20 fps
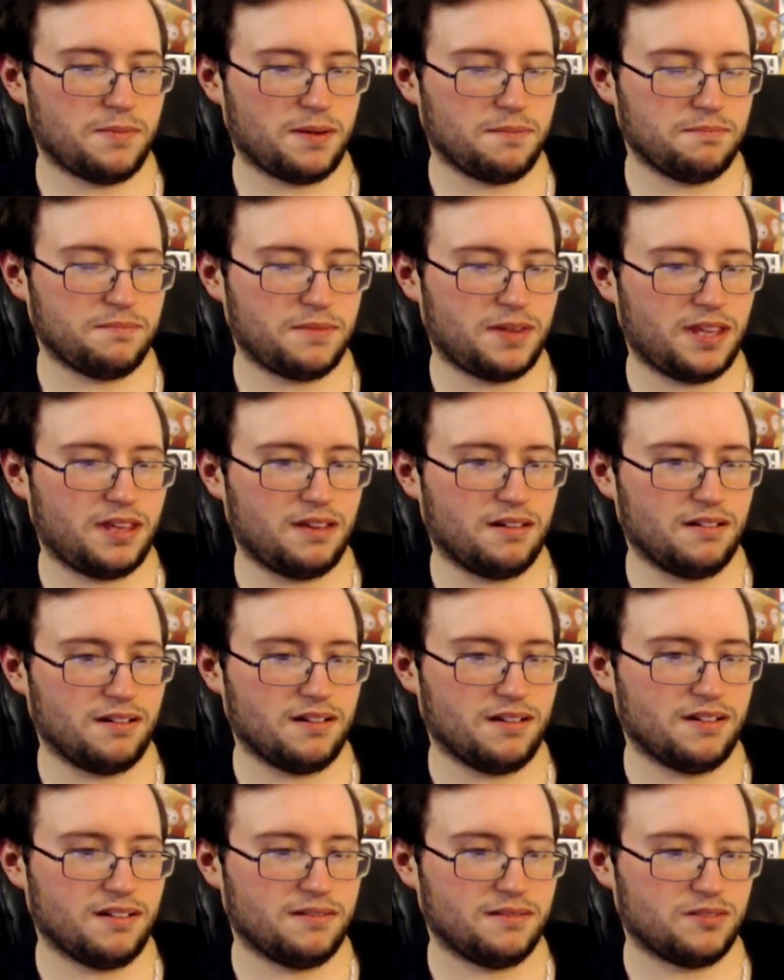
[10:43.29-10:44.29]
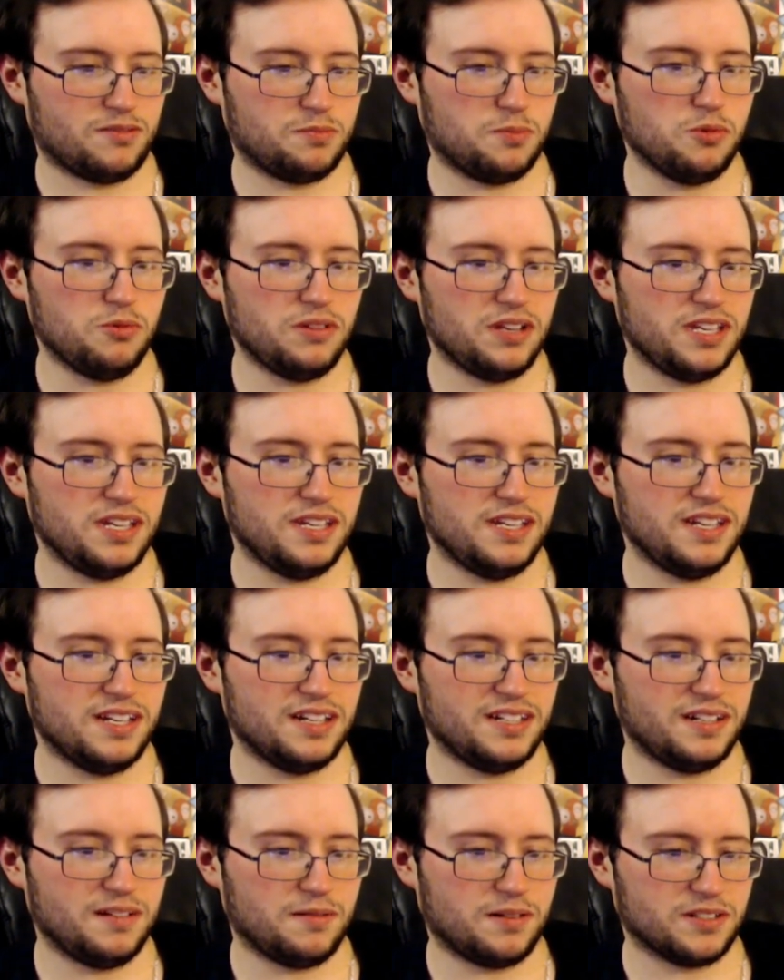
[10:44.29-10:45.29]
Mio. Spooky. I
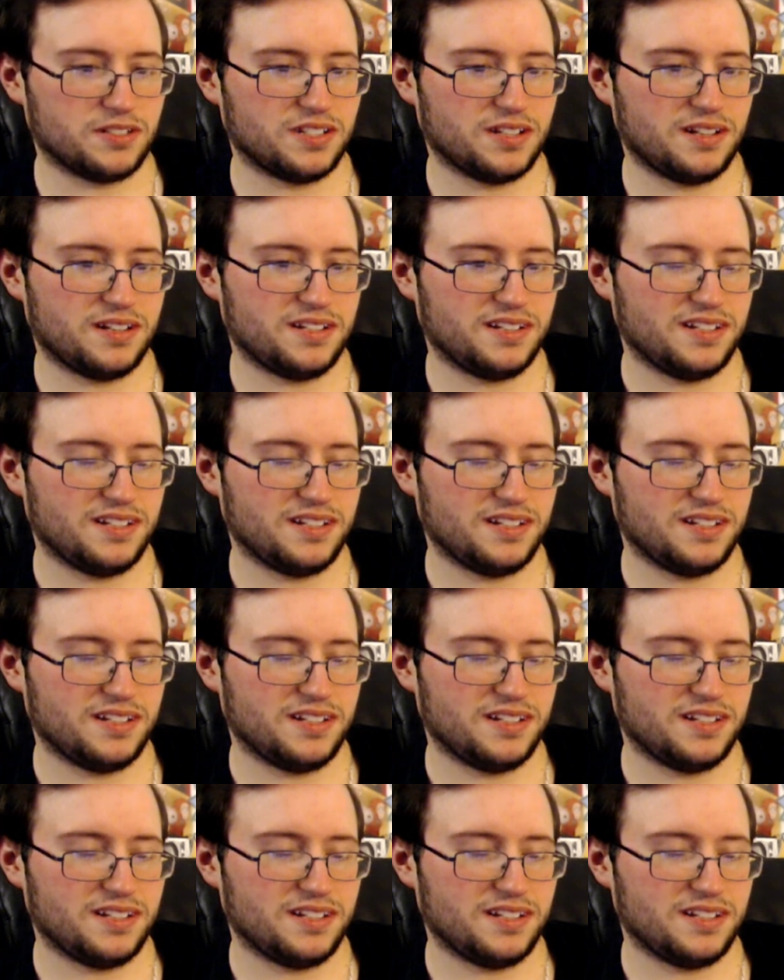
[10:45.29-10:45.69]
need to watch that.